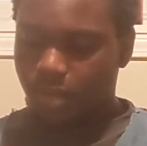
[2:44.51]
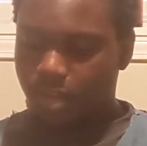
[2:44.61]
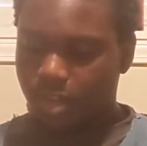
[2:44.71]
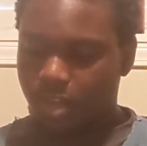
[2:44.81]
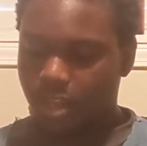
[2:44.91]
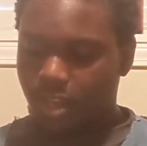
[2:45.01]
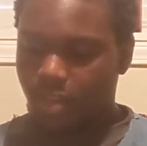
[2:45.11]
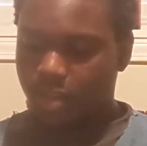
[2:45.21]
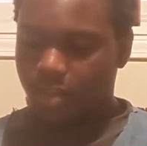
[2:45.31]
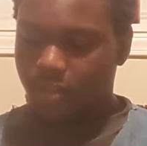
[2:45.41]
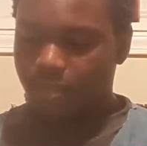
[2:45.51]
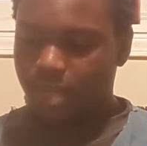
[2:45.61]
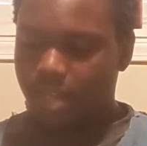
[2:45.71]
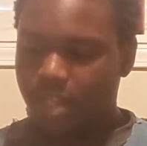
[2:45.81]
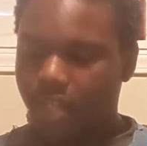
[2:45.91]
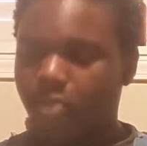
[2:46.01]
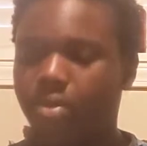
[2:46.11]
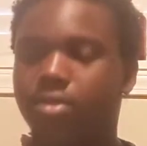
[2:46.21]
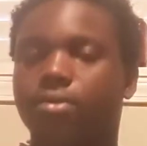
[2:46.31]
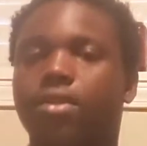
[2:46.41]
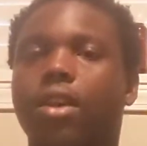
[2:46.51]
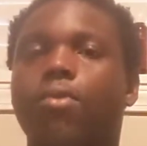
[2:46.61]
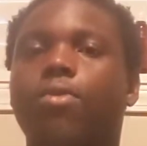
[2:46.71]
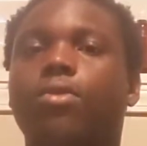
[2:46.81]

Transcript: and he that increaseth knowledge increaseth sorrow."